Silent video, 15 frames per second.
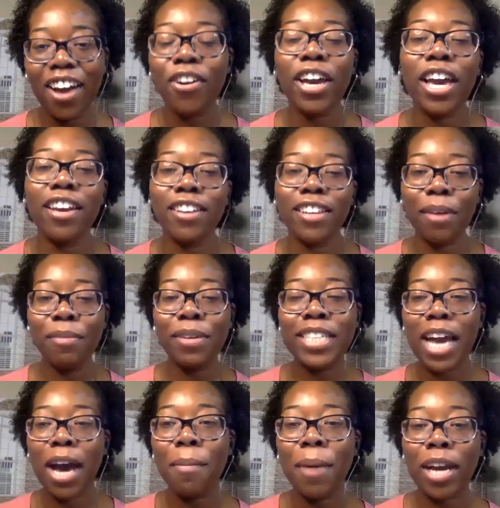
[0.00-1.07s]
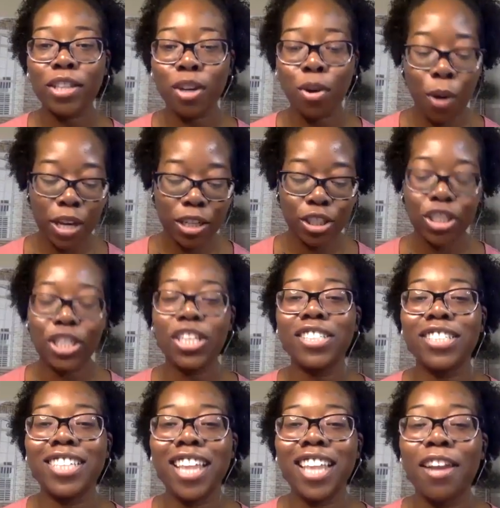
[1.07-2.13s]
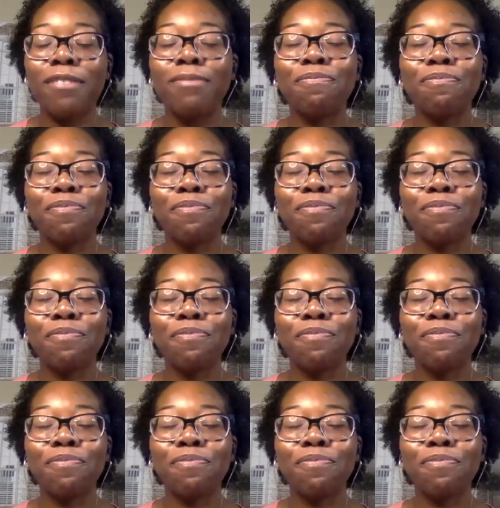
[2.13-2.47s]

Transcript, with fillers: Okay, let me dial back the questions then.